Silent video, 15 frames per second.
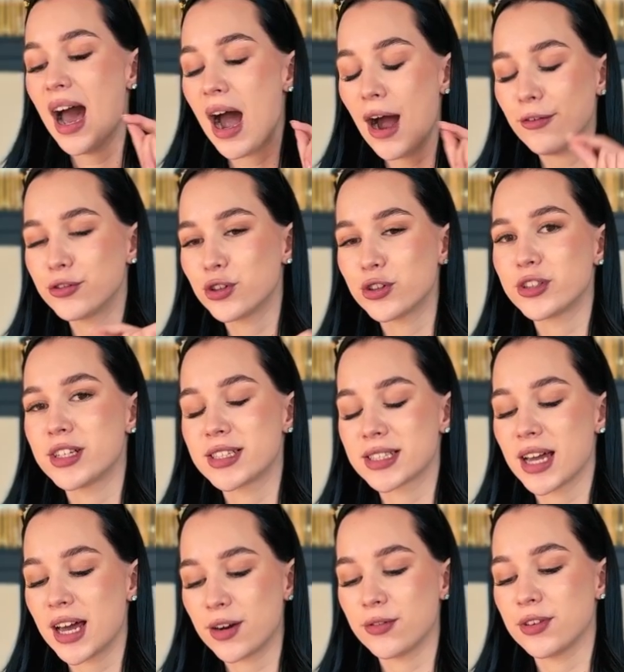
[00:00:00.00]
after this
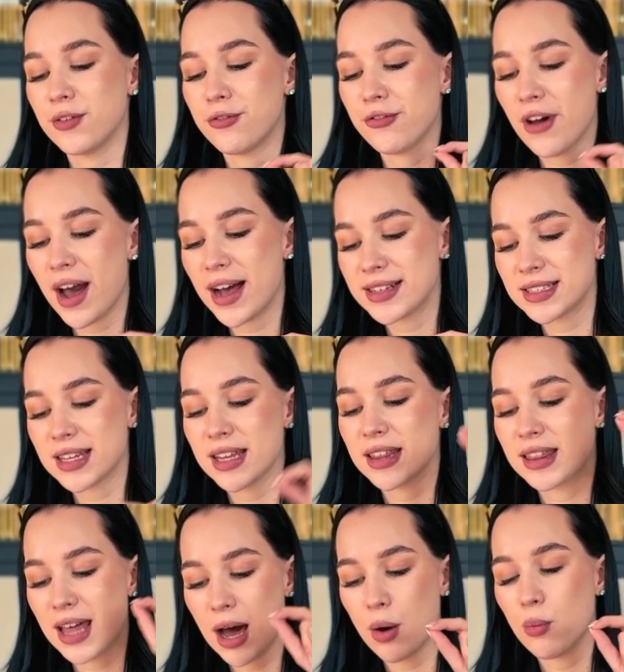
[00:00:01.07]
kind of the fast
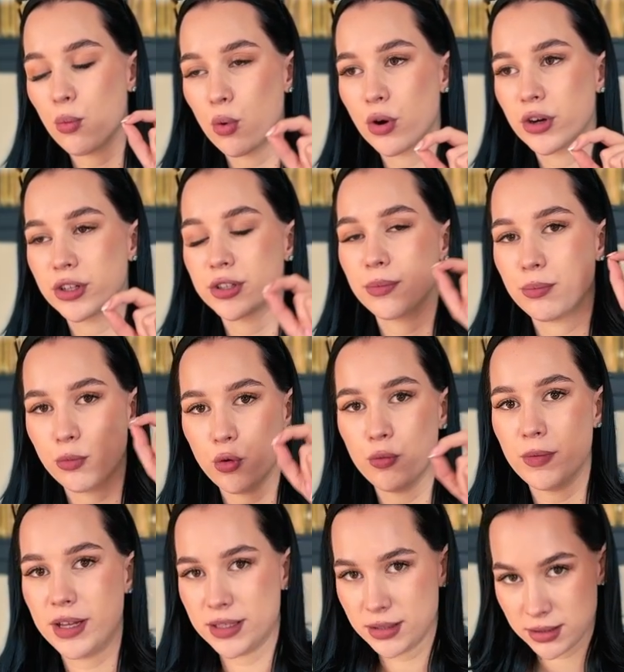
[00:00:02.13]
downward
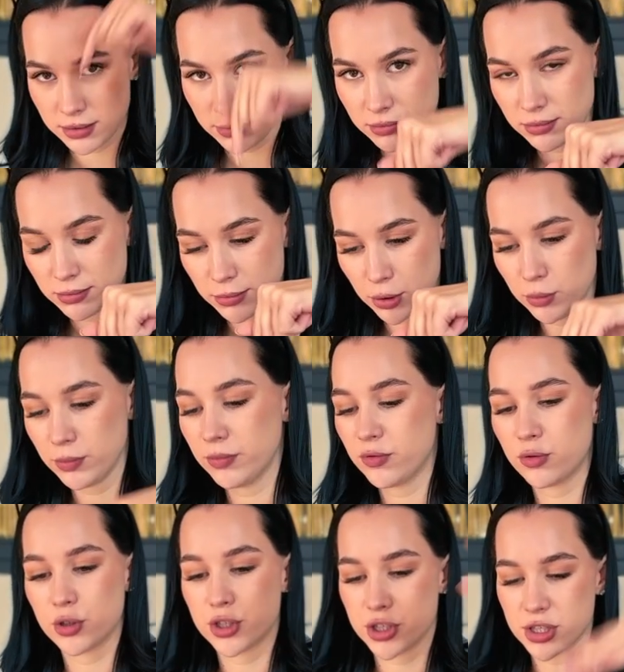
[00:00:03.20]
movement, boom,
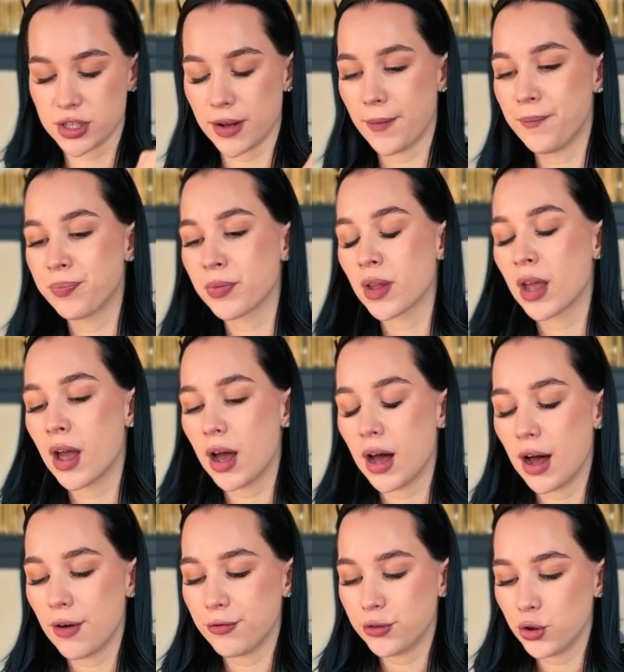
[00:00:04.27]
for just a
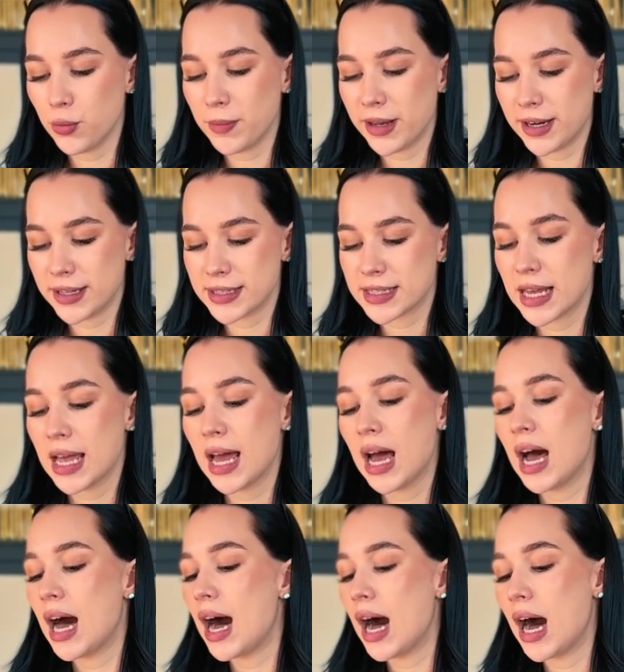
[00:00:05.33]
few minutes,
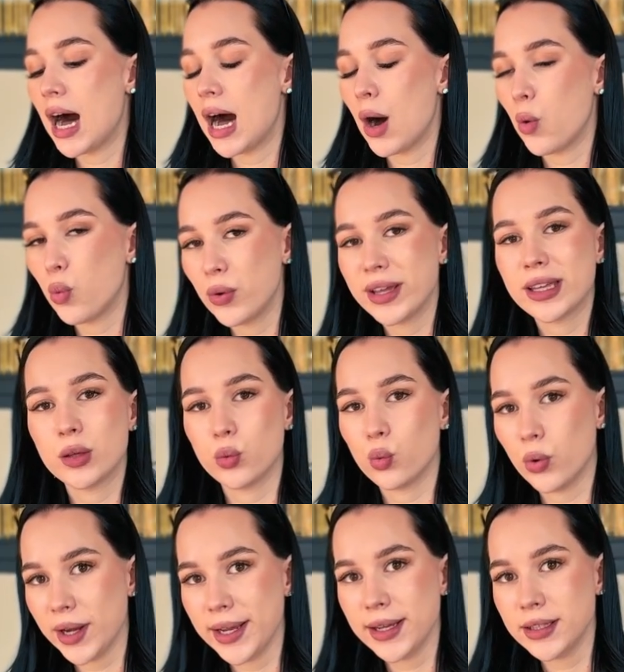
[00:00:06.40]
we can
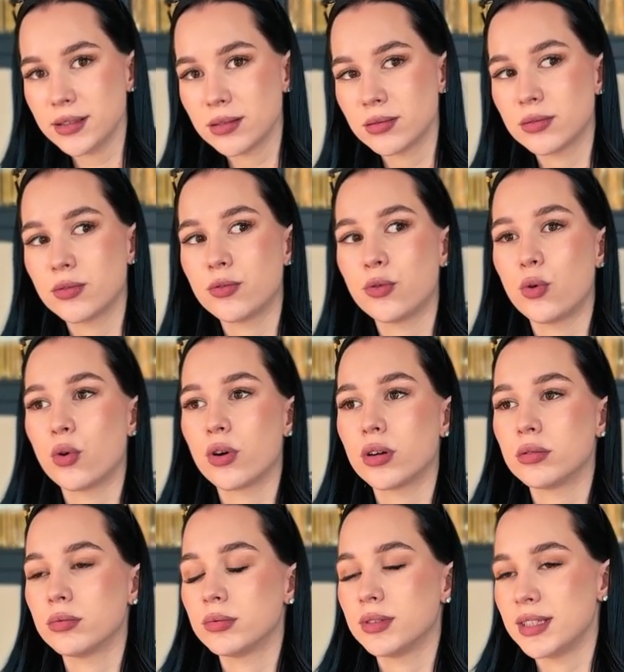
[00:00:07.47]
wait
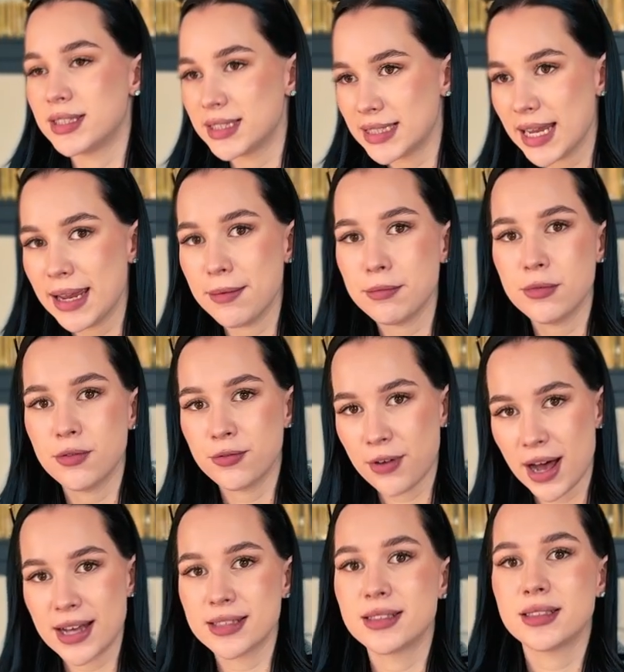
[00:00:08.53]
for the same
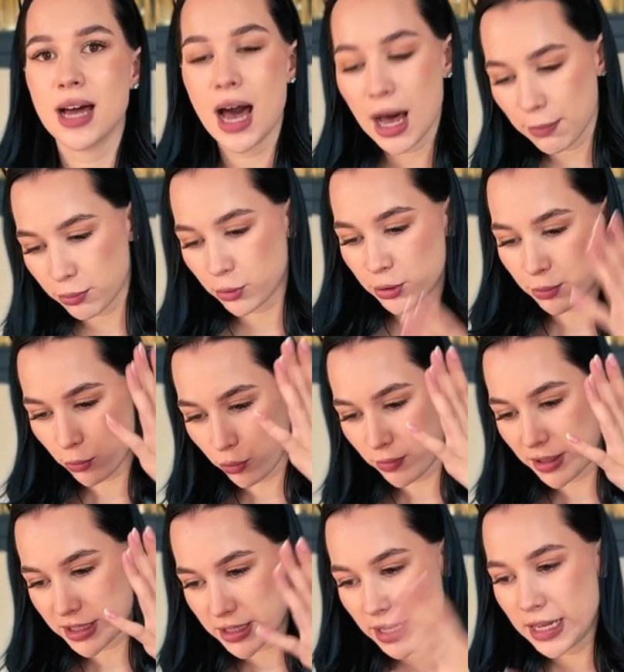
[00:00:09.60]
fast upward
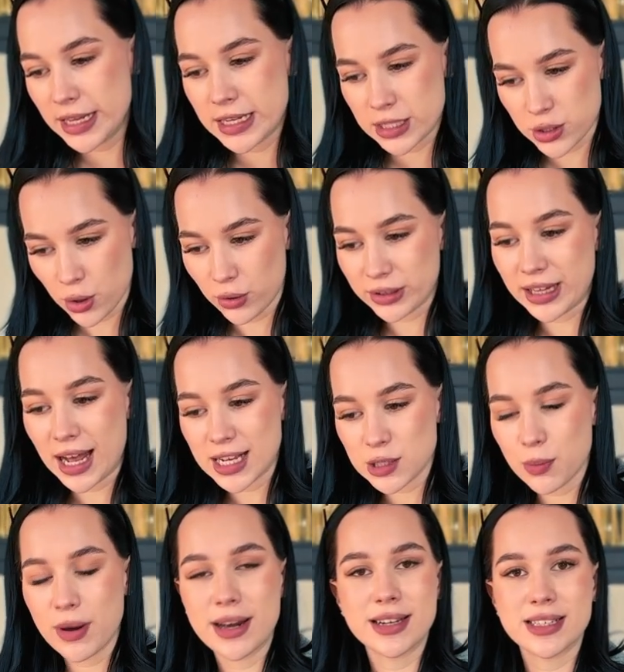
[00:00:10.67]
movement. So that's
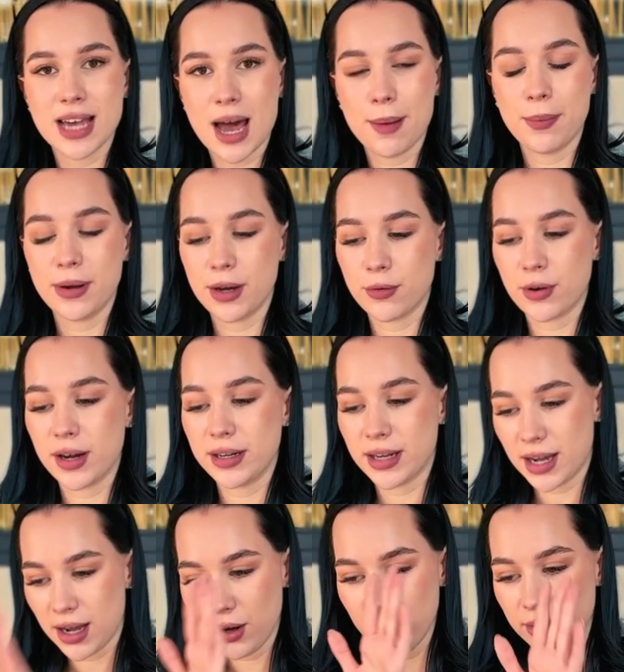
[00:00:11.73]
what is happening right
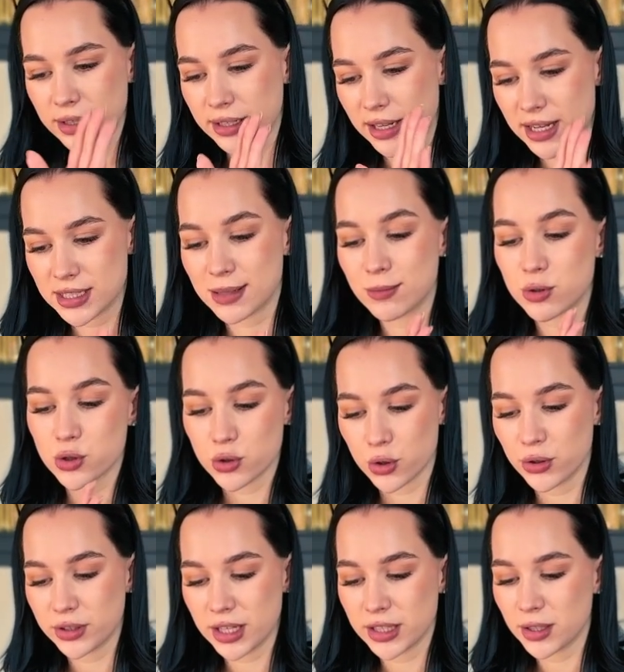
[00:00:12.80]
now, and guys, I'm
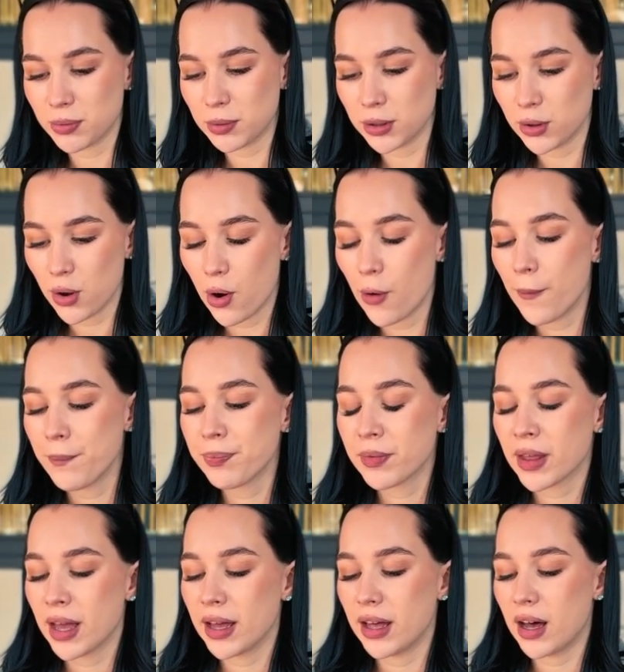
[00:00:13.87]
sure that it will go
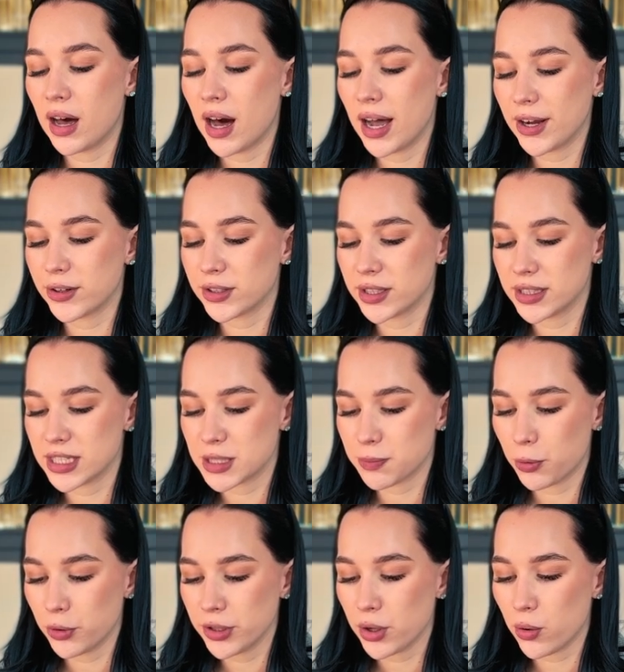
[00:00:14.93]
higher than this
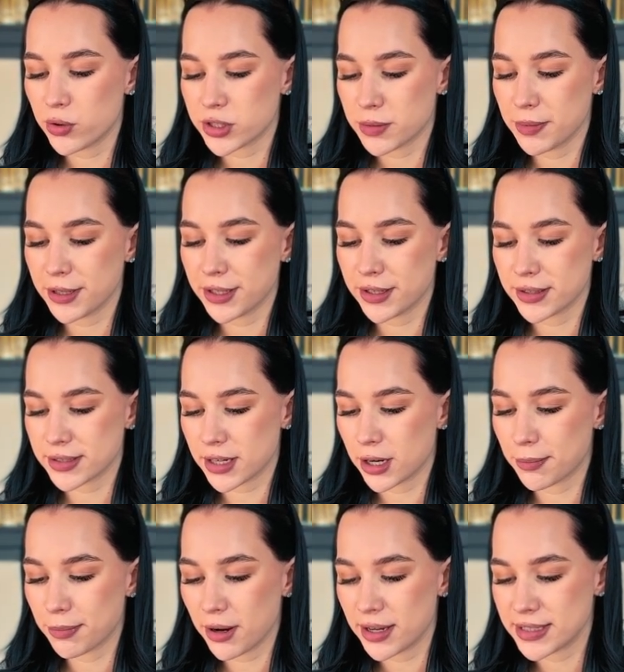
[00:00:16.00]
point, also because our
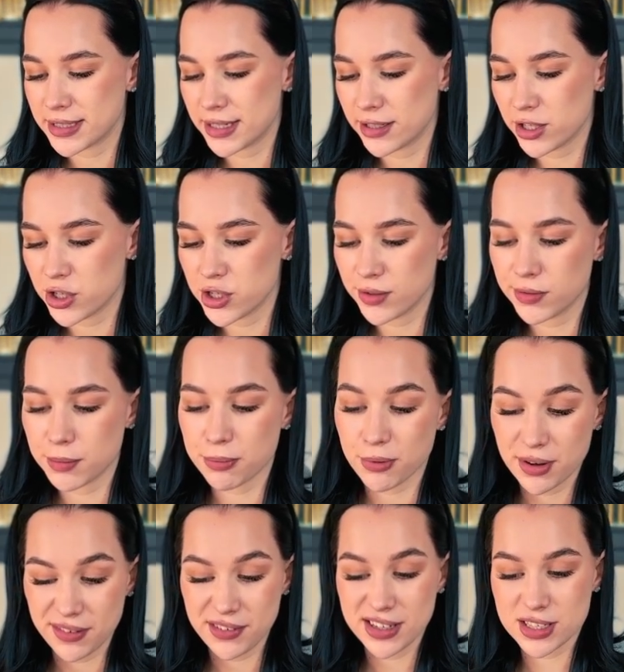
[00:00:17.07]
price didn't achieve the
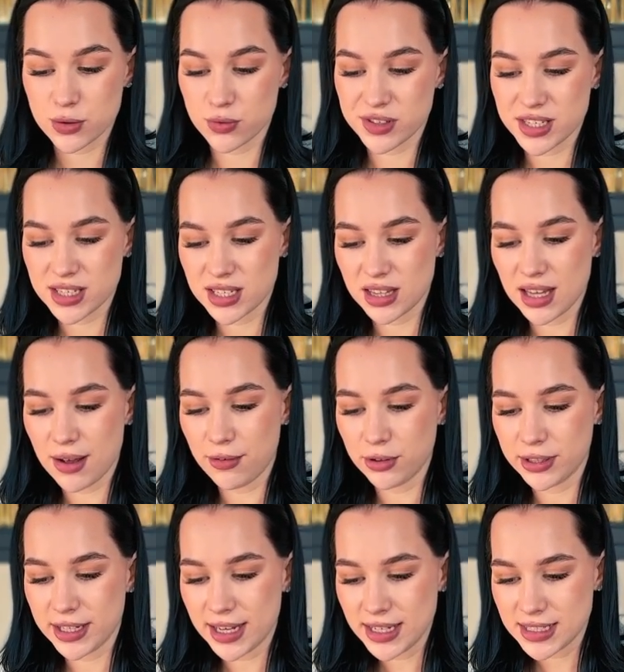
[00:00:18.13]
previous resistance level
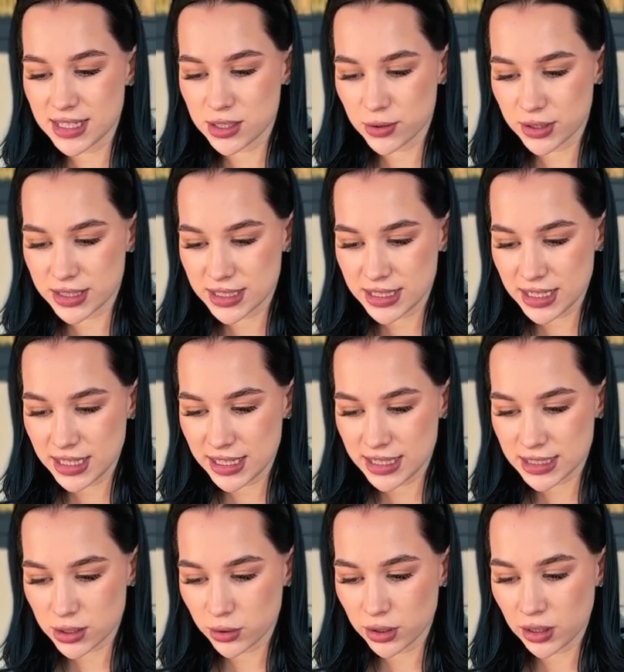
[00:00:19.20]
yet. So as you can see,
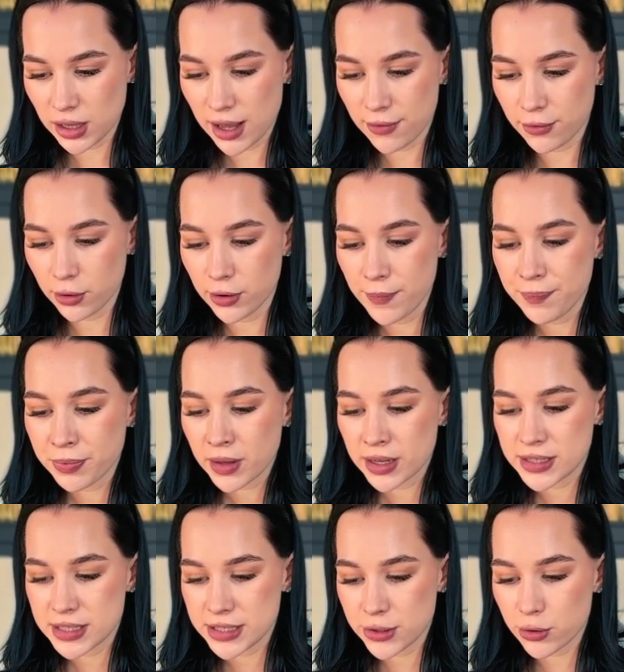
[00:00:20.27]
it's on the level
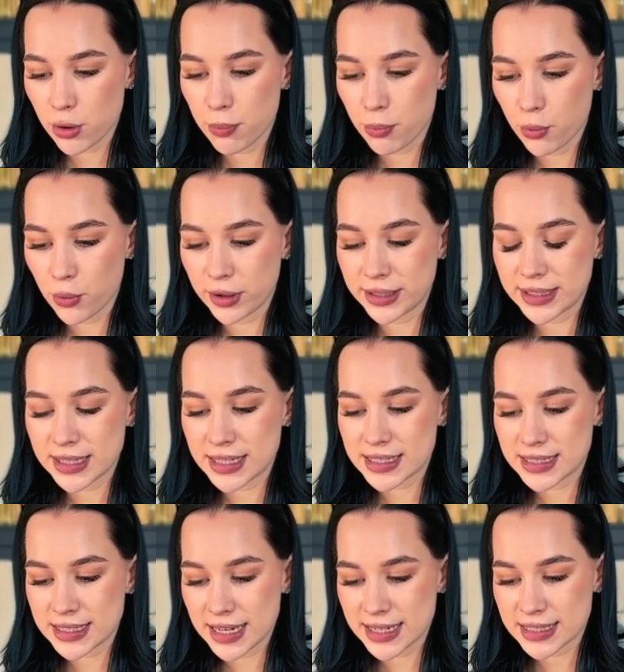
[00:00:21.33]

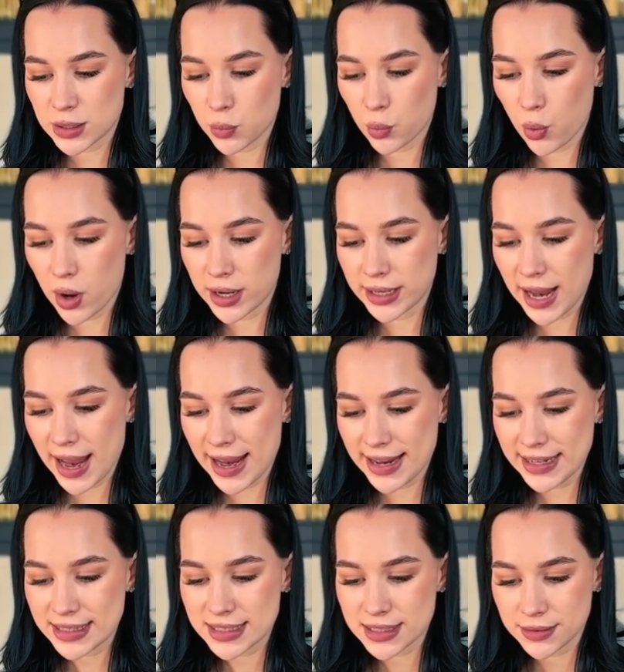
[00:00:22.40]

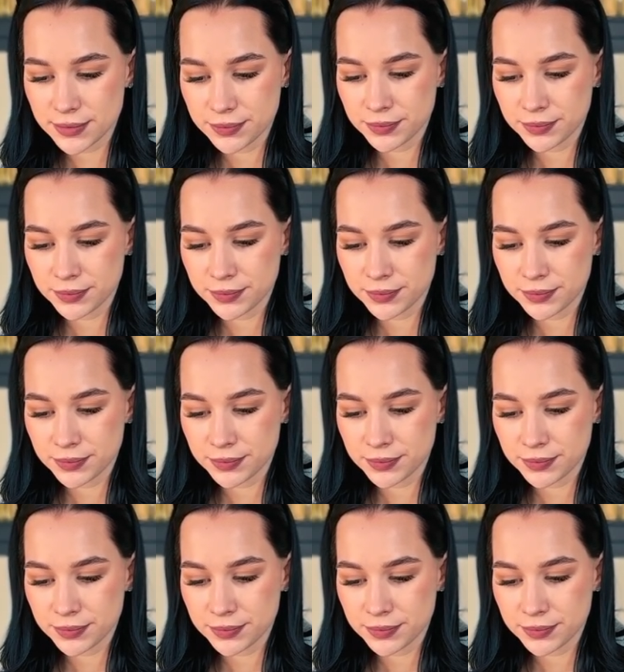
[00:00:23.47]
0.618.